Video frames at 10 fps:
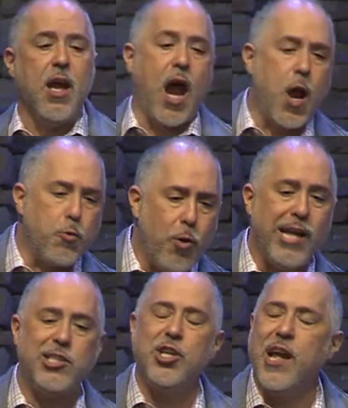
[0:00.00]
A
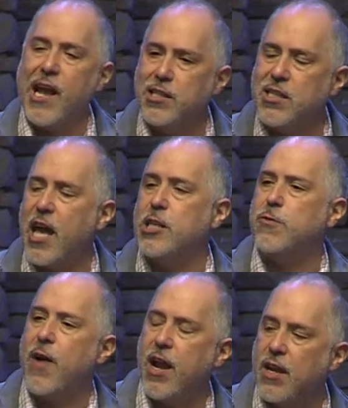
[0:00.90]
rich and
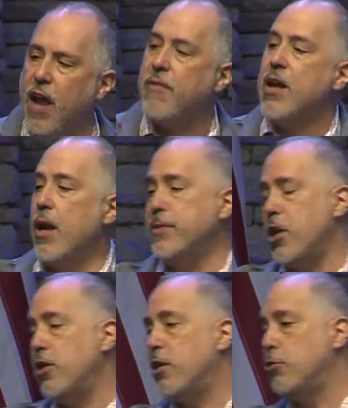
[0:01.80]
satisfying life. And let me tell
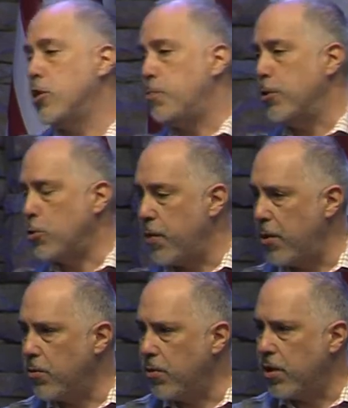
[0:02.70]
you that there's a spiritual
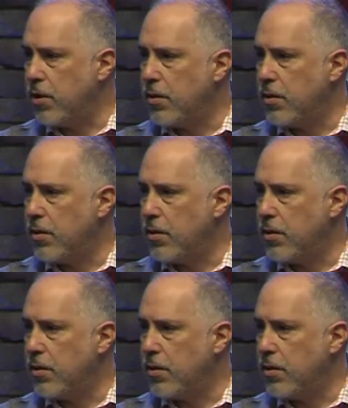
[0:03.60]
battle going on.